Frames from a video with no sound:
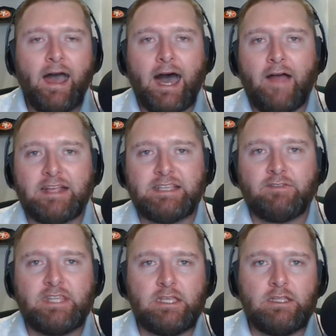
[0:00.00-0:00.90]
Uh, that is
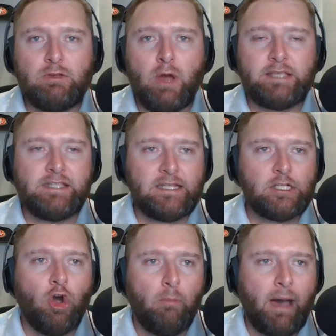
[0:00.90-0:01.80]
everything you guys need
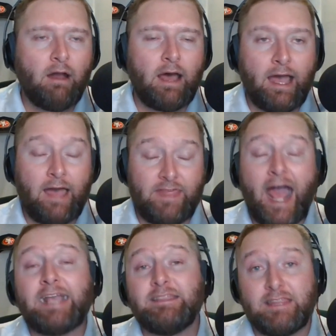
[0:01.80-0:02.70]
to know about I, uh,
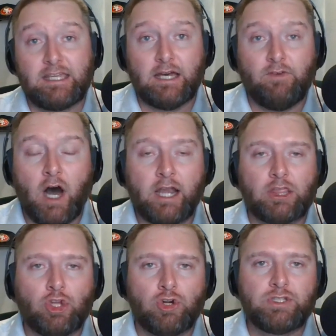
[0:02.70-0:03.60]
I can think of on a
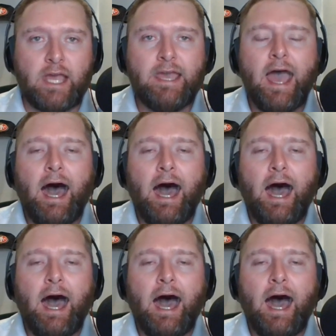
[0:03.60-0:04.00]
Thursday.